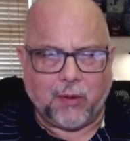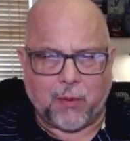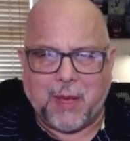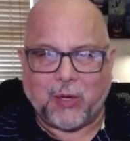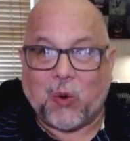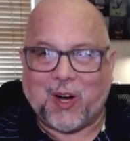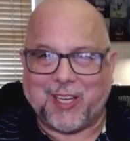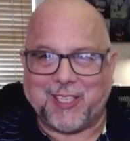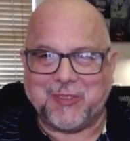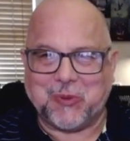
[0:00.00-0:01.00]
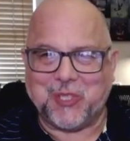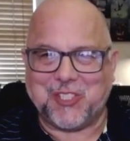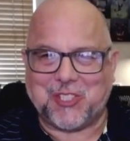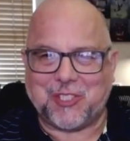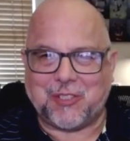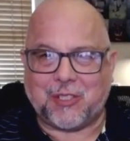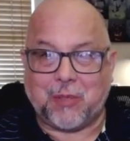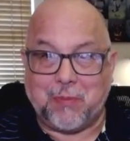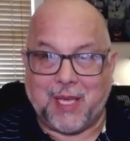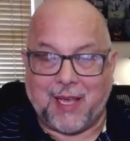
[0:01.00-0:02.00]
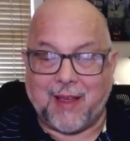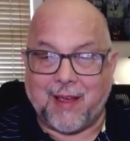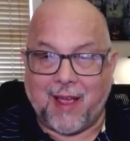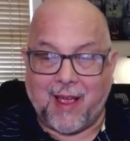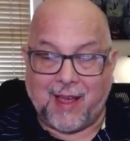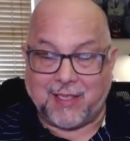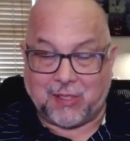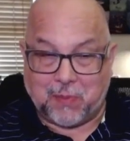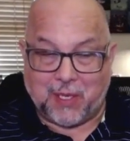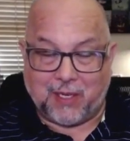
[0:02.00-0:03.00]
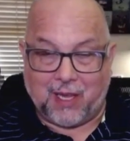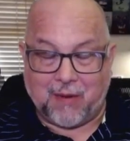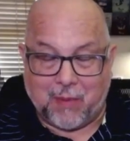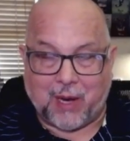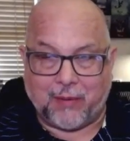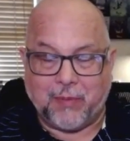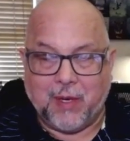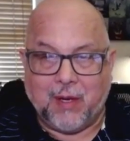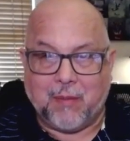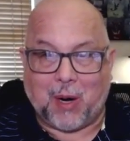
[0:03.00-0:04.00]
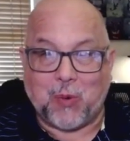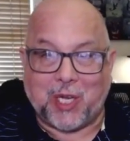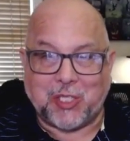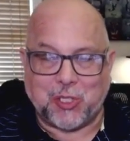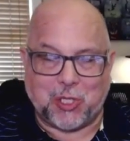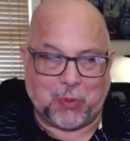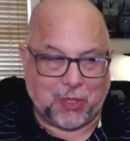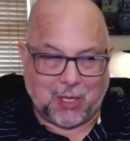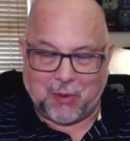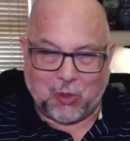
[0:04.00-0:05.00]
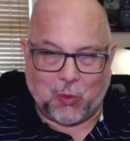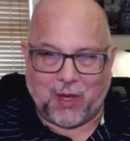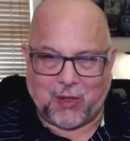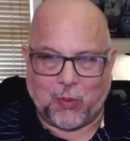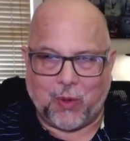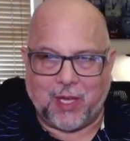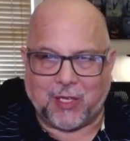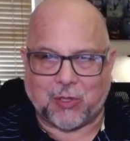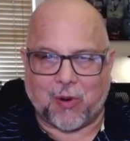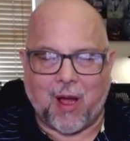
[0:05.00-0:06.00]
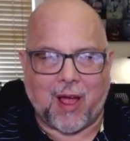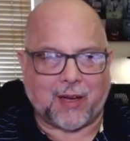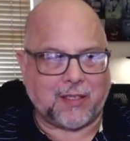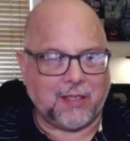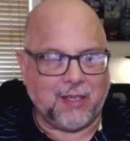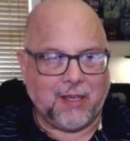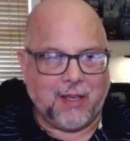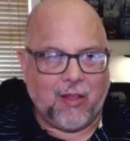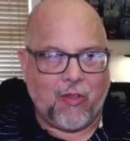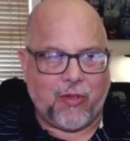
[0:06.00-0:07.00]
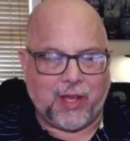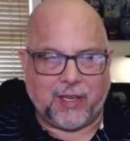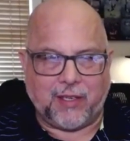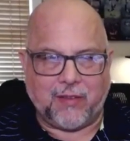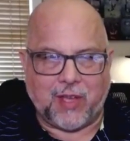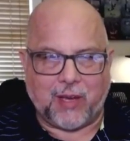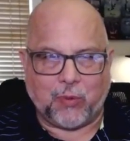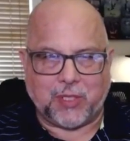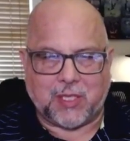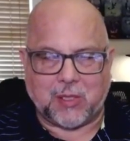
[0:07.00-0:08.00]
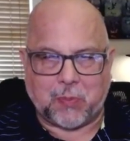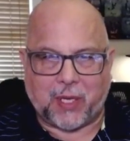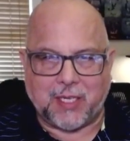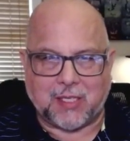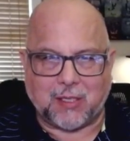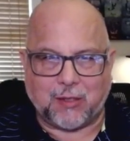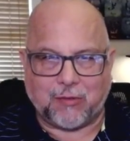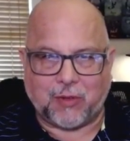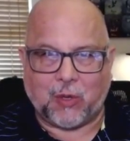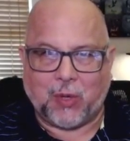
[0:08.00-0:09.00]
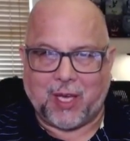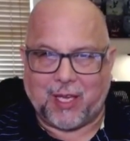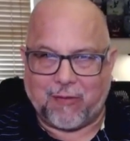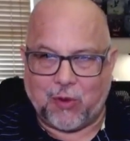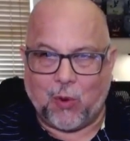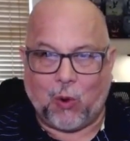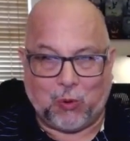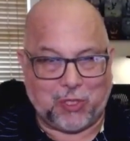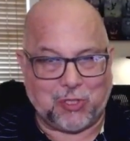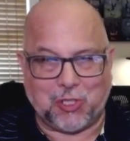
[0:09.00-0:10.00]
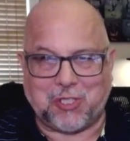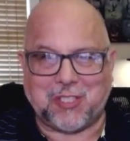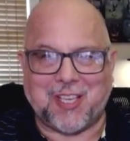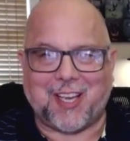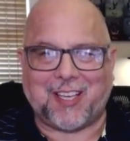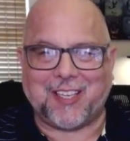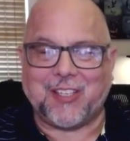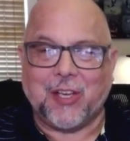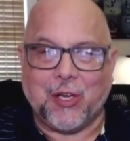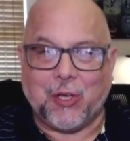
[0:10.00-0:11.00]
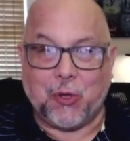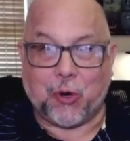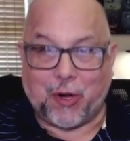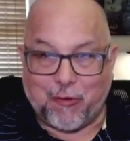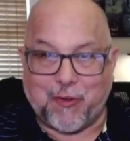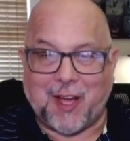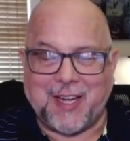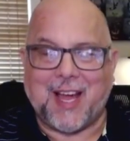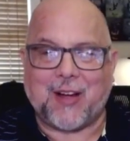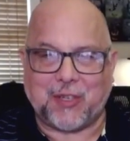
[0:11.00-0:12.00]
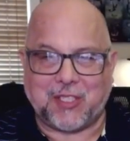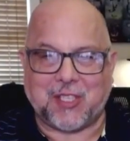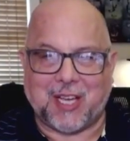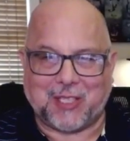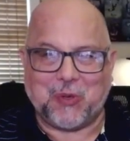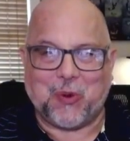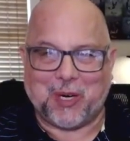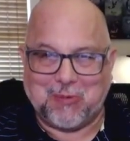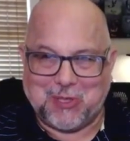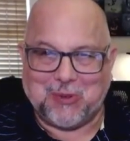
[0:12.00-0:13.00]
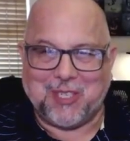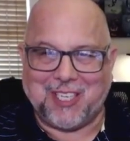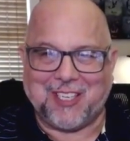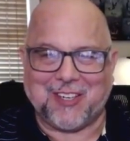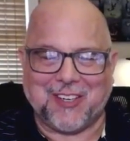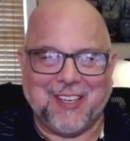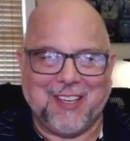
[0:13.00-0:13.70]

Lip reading: remained quiet, which to me has been in my relationship with him and the way that we interact, that was this place of, okay, if you hold on just a second, you're going to find out exactly what I'm doing here.